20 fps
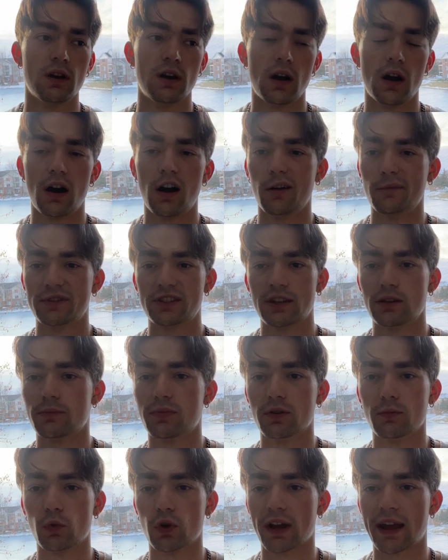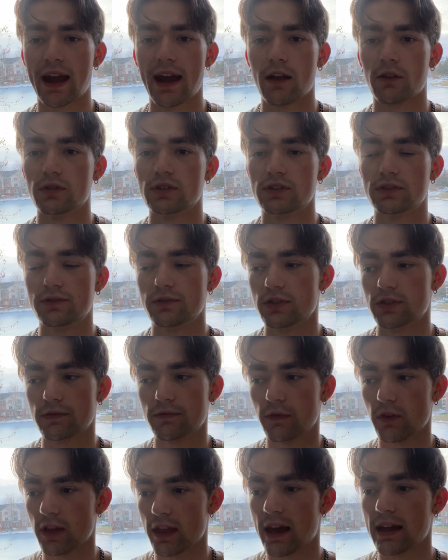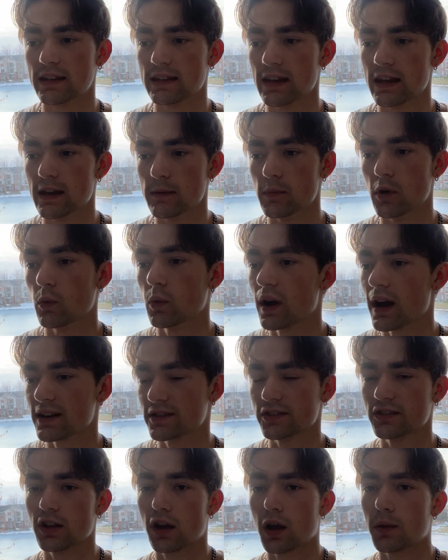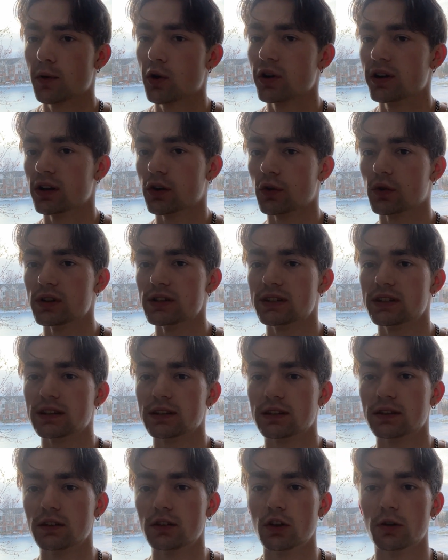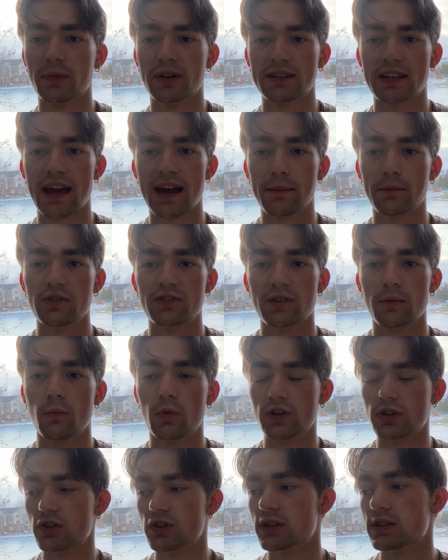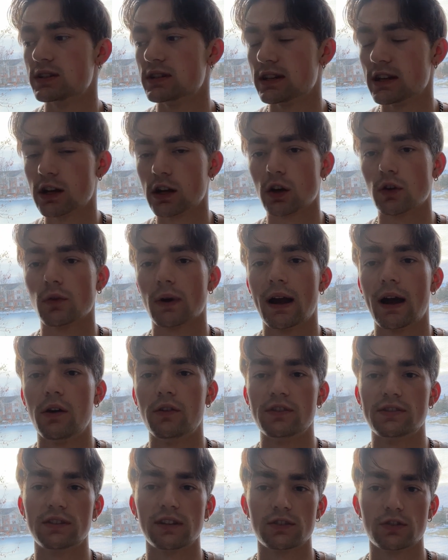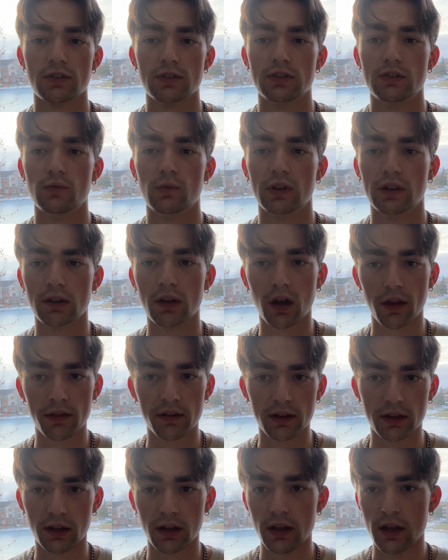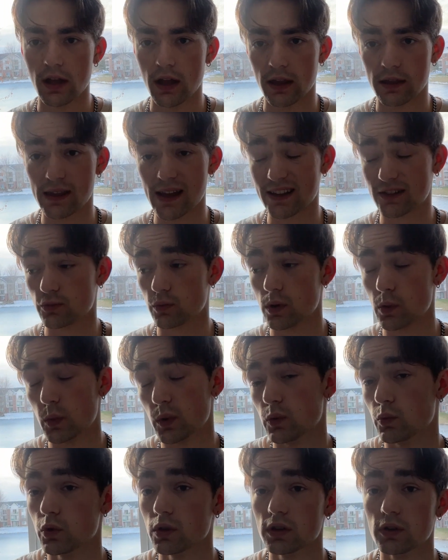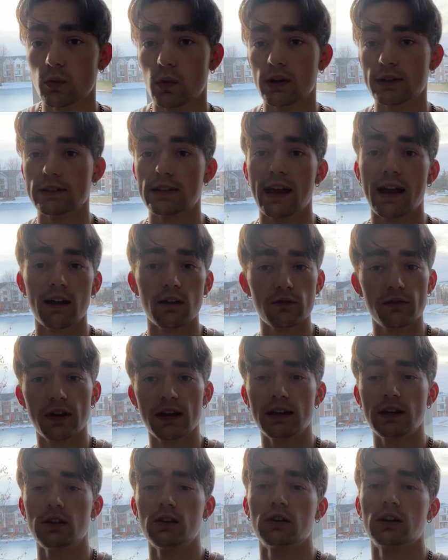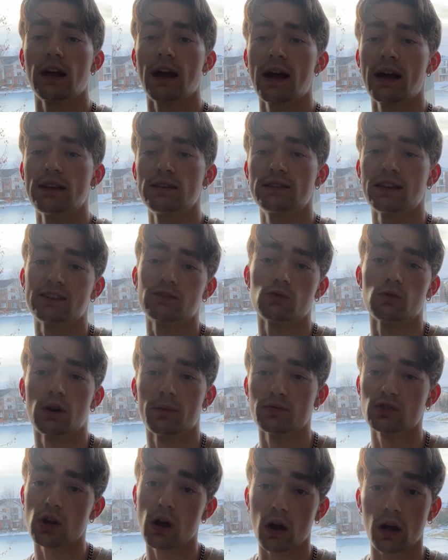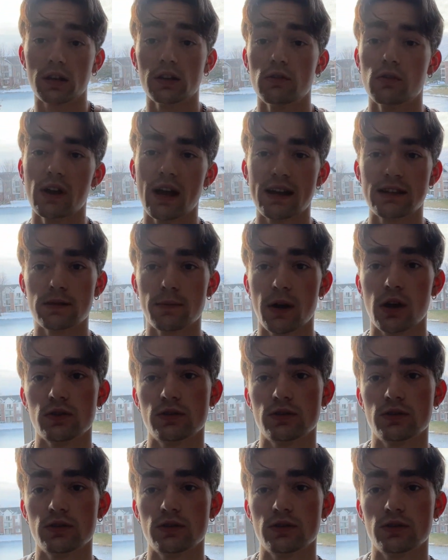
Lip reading: It's going to burn more calories just for that day, but we're actually talking about increasing your metabolism when you're just sitting around essentially doing nothing. That's what we really want to elevate here, guys. That's what I'm talking to you guys about